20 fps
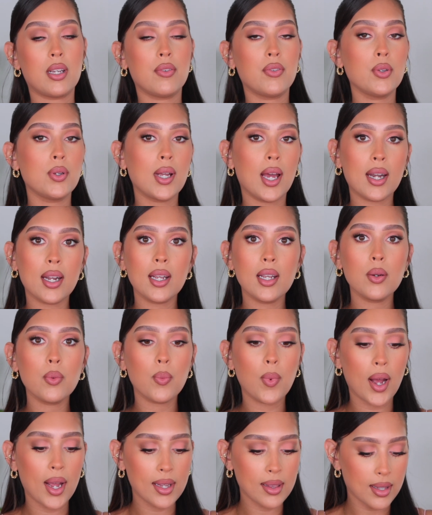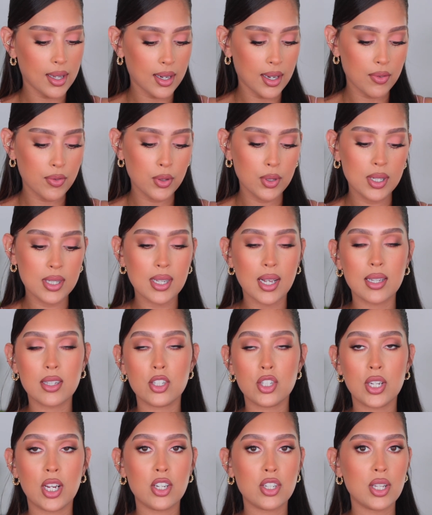If you get it in white, then if you decide
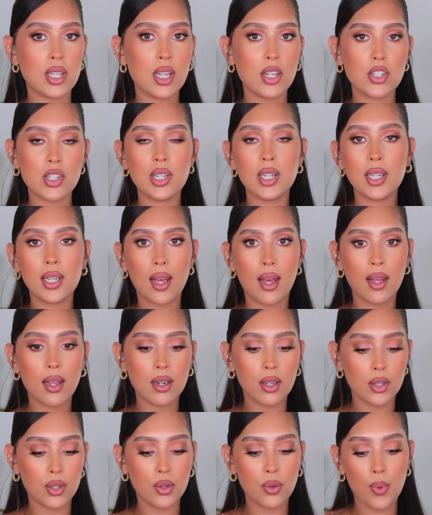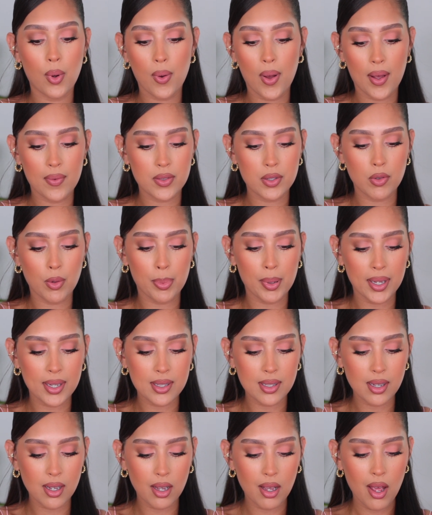to change the kitchen again, you won't have to
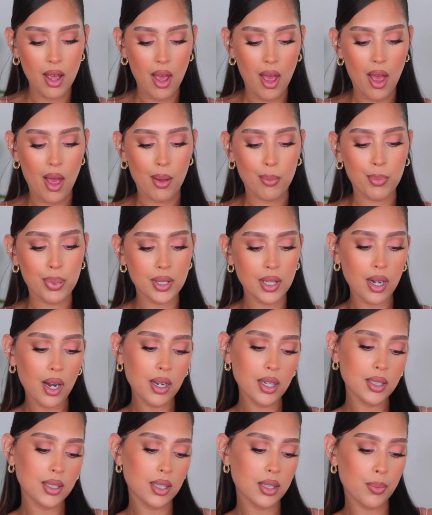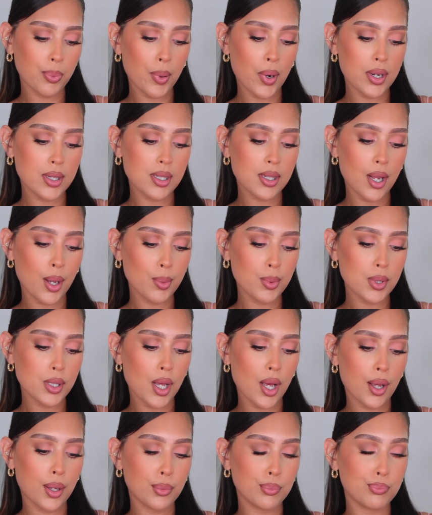replace it. But then I looked at the price and I was
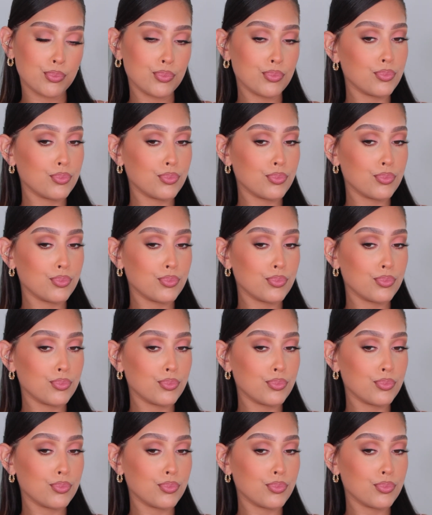like,